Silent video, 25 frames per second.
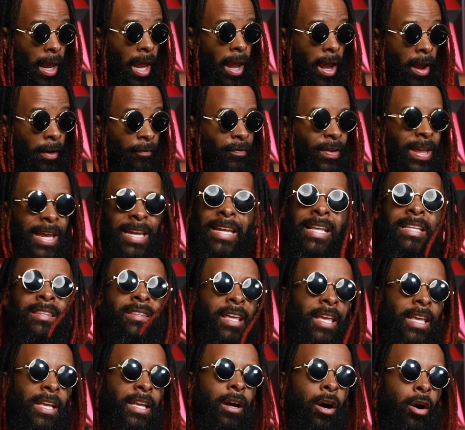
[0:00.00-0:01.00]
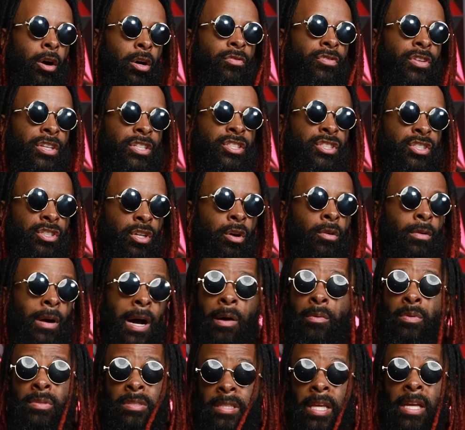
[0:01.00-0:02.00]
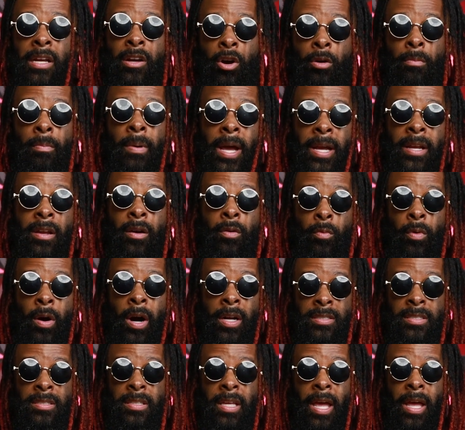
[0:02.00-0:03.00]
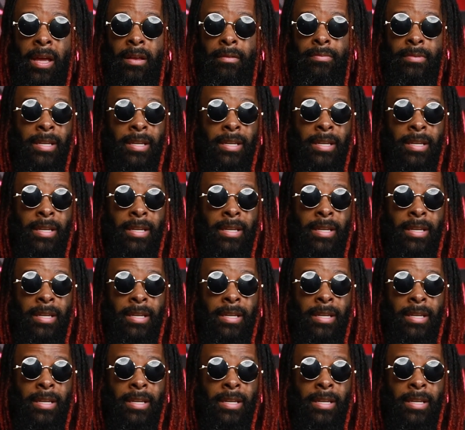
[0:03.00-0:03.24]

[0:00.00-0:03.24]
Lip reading: If anything on this show, I would say go back and watch that.